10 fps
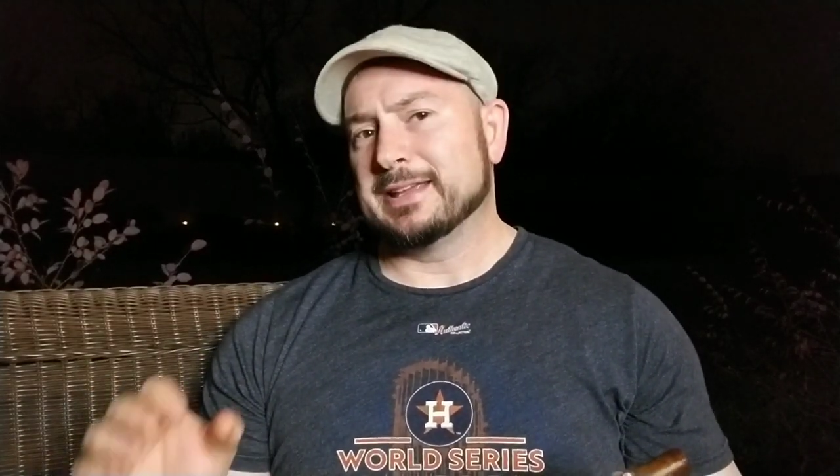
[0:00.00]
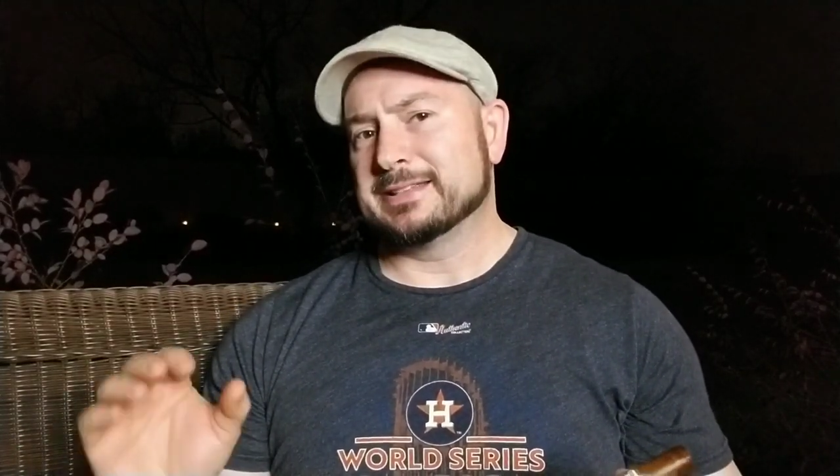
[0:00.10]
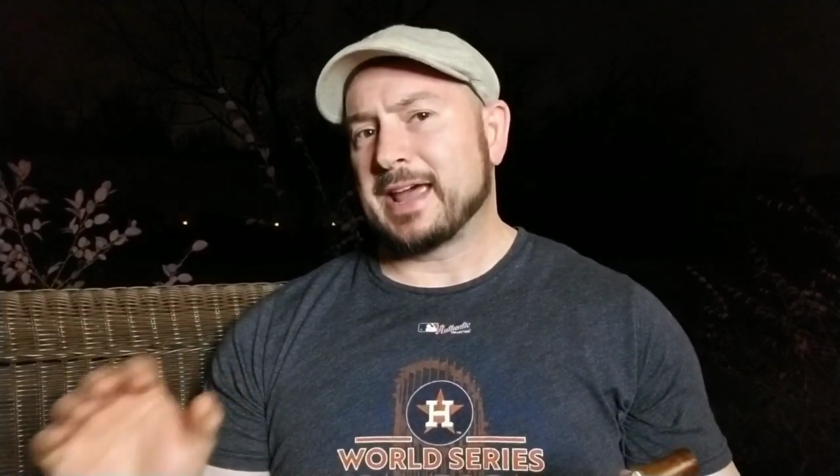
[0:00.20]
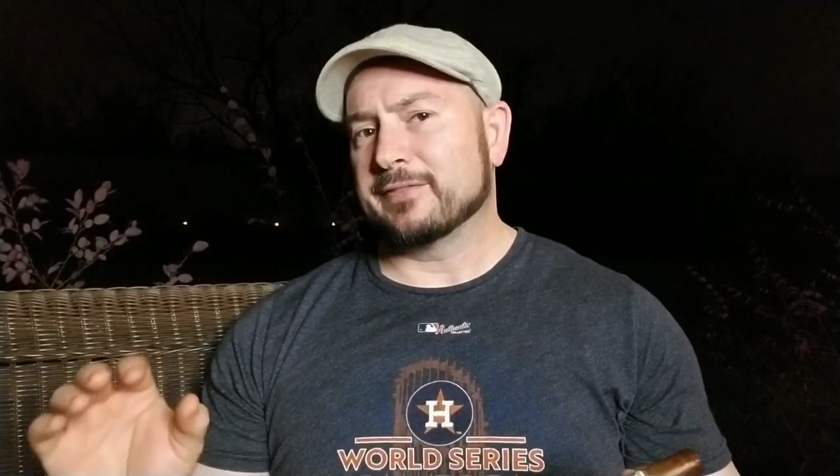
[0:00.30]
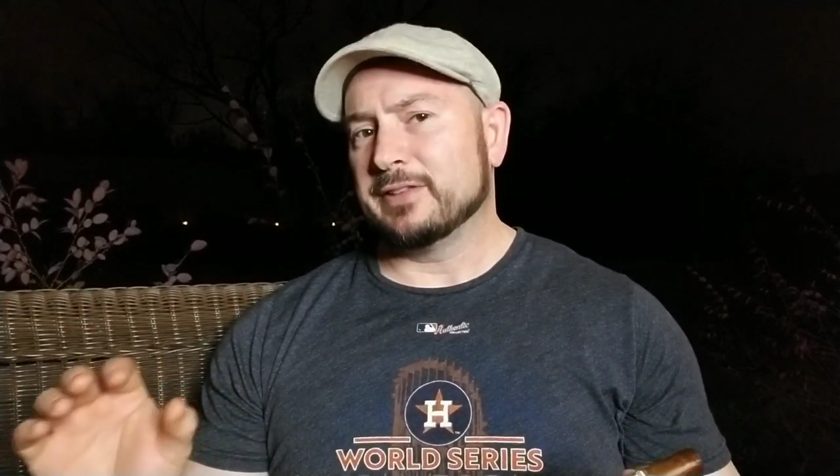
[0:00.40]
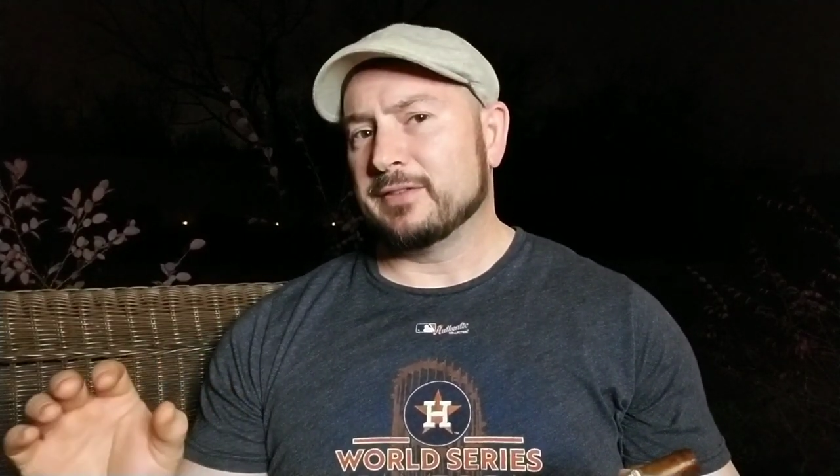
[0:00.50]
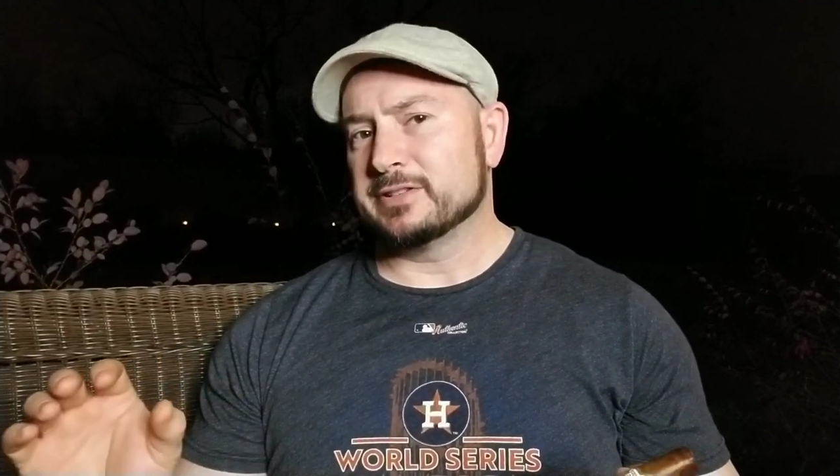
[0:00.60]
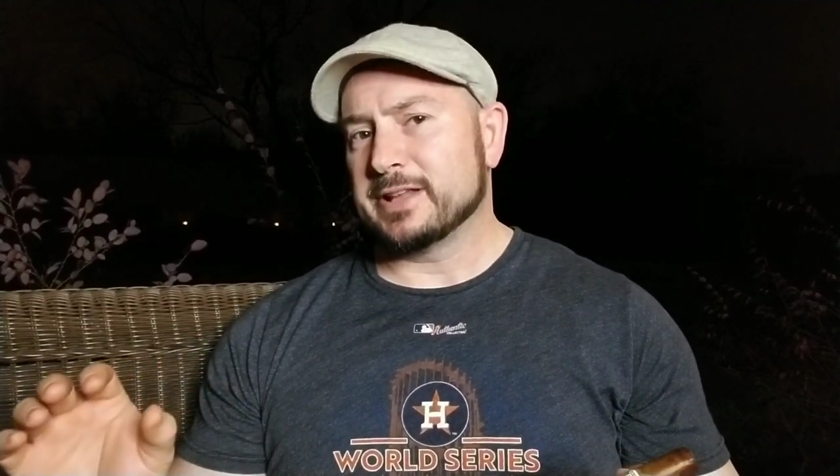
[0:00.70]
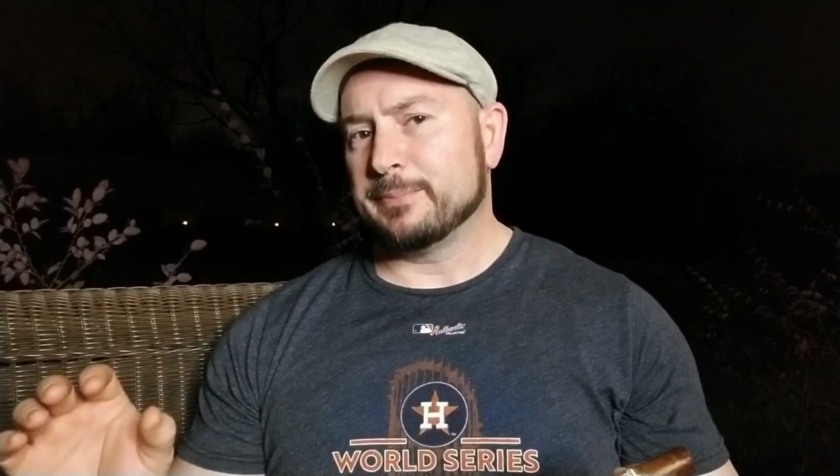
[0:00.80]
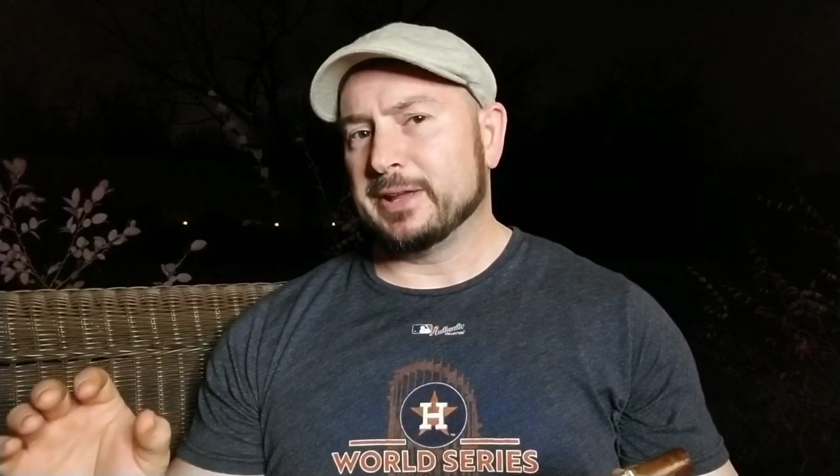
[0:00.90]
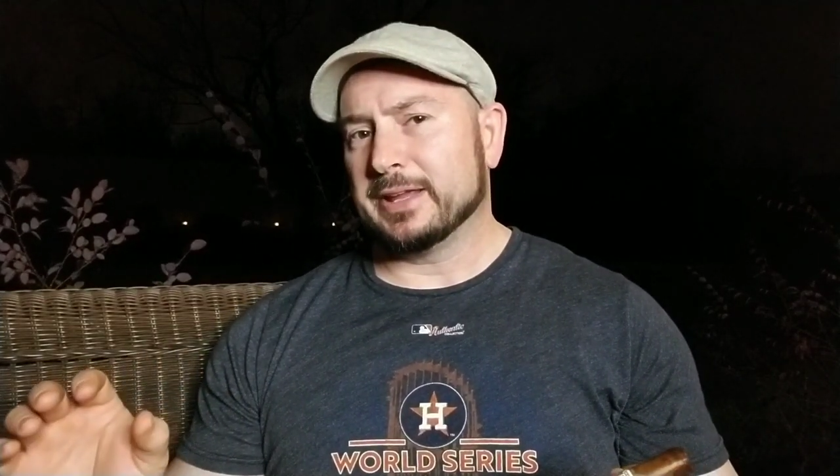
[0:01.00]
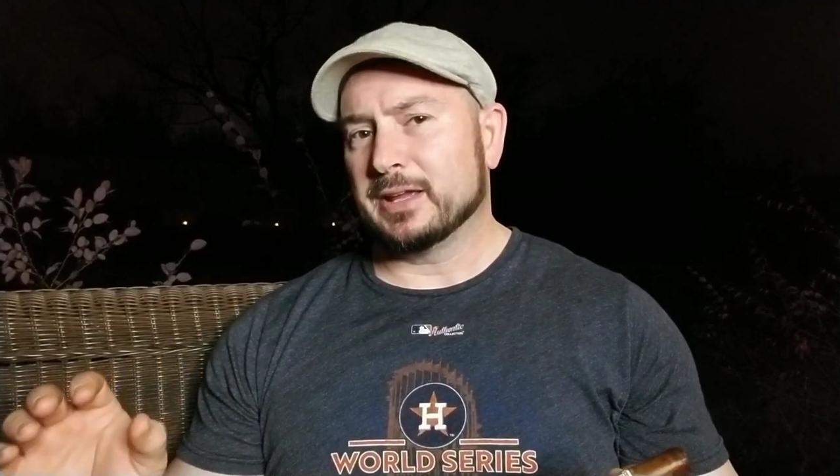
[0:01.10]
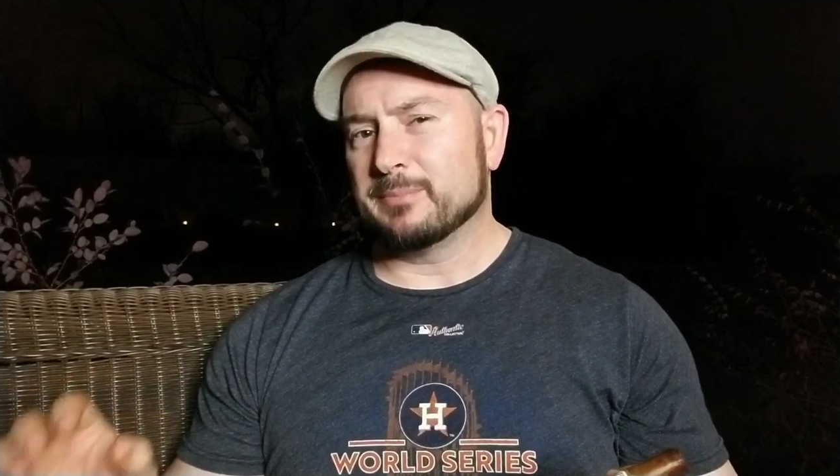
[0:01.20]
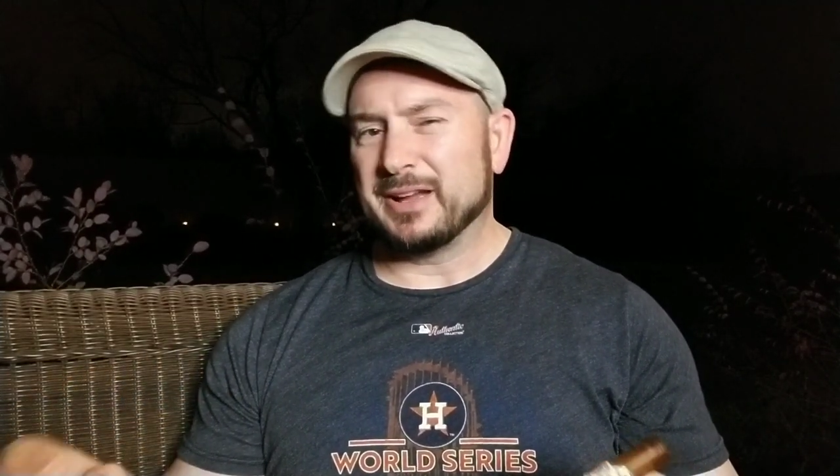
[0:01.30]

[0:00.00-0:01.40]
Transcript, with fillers: the exact flavors that I'm picking up.